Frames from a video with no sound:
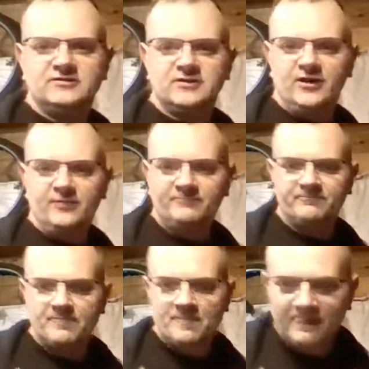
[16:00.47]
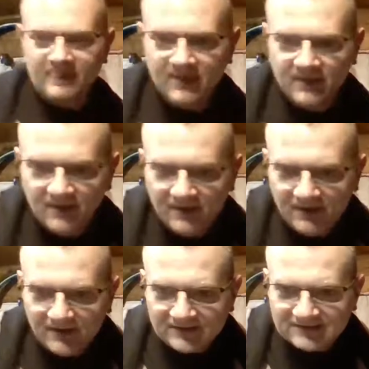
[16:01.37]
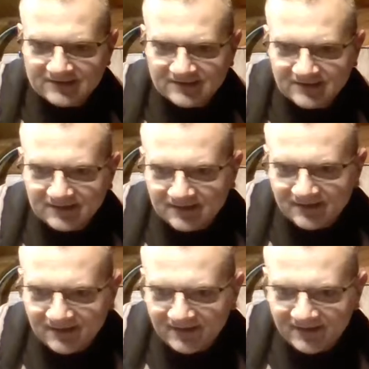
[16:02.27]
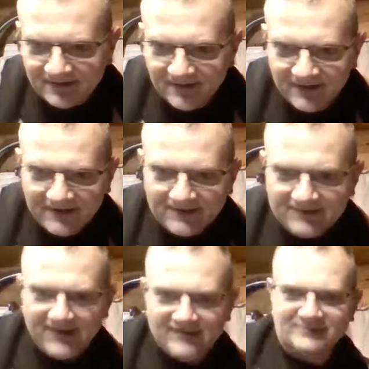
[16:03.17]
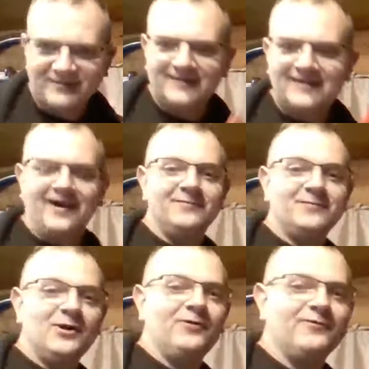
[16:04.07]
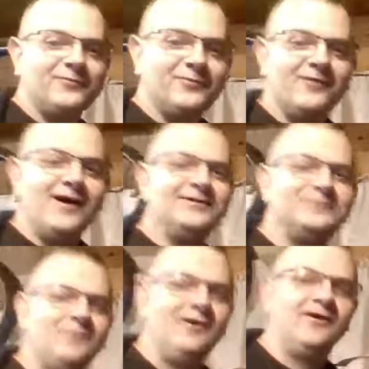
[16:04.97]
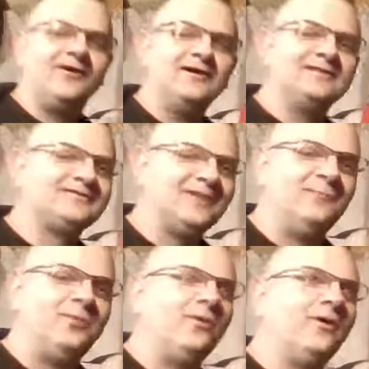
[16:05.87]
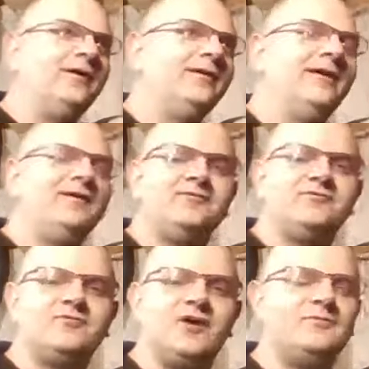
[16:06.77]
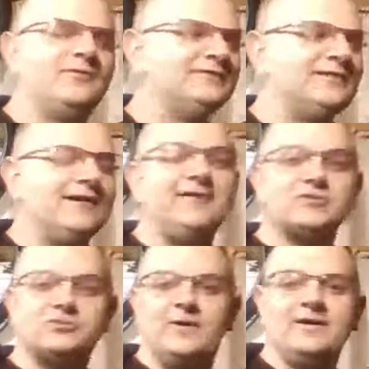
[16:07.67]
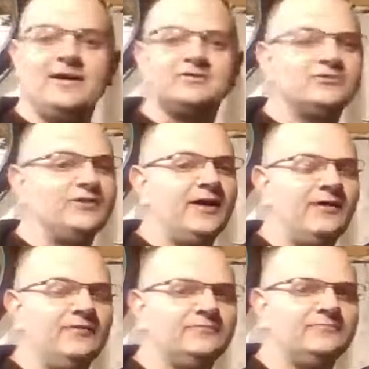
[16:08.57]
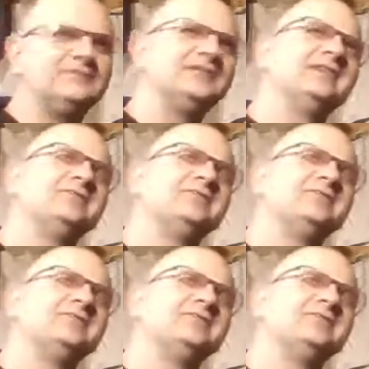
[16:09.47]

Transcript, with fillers: So let's see. Yes, Mikey, I am going for a ride tomorrow at some point. It's driving me crazy. And I just went yesterday was it